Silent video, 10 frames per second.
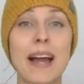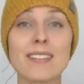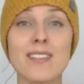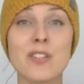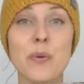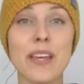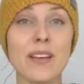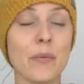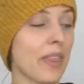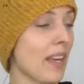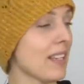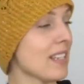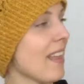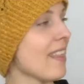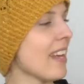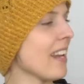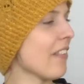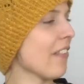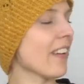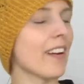back to the swing with it. And then I
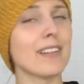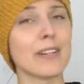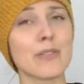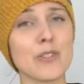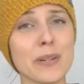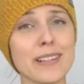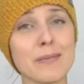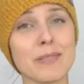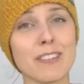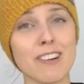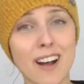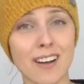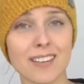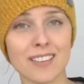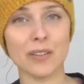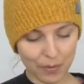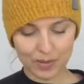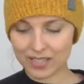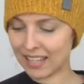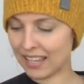figured out I was doing something wrong. I
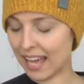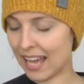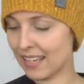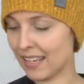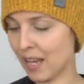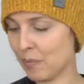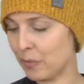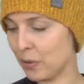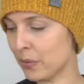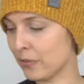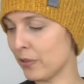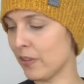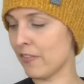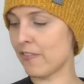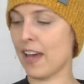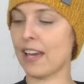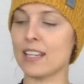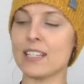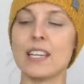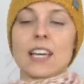wasn't getting a beautiful
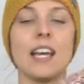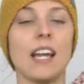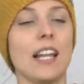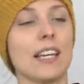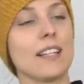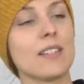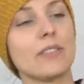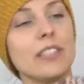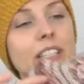effect like it's over